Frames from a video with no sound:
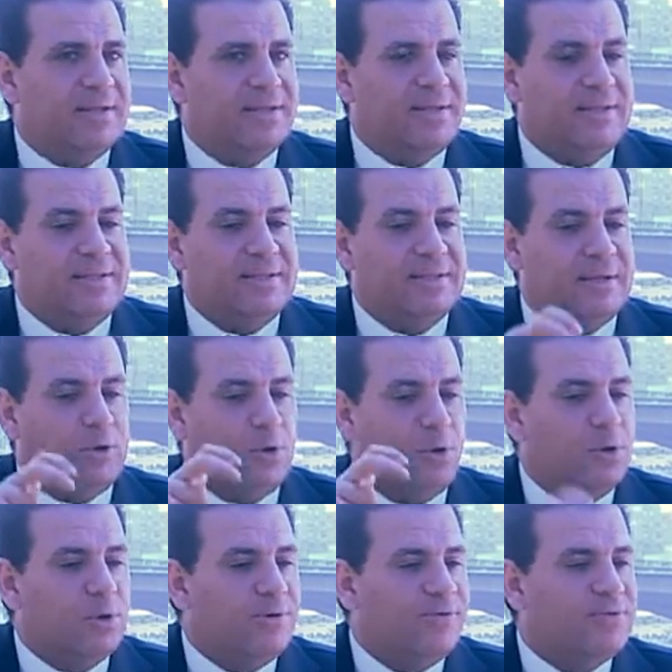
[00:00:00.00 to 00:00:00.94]
in the
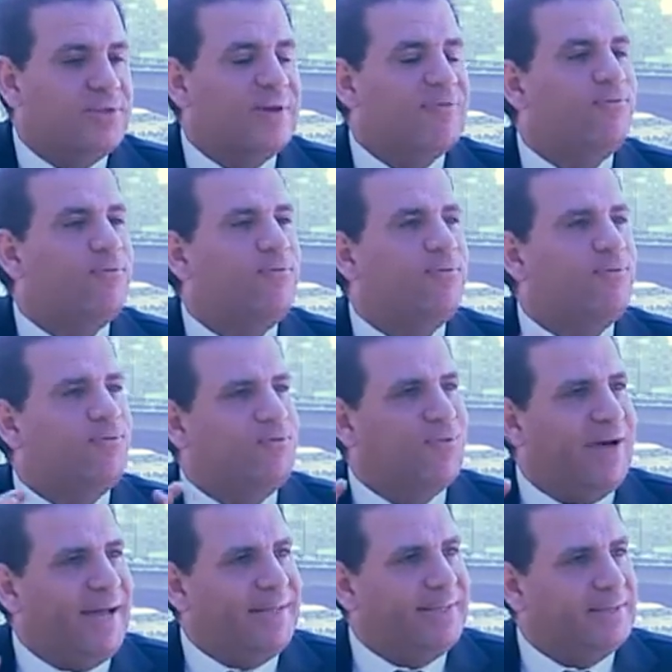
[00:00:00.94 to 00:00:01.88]
core of the
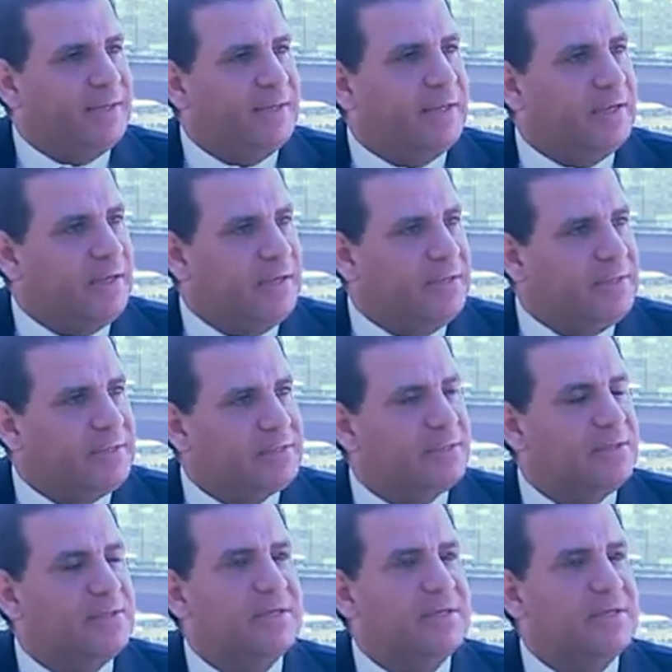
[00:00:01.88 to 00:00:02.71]
fight against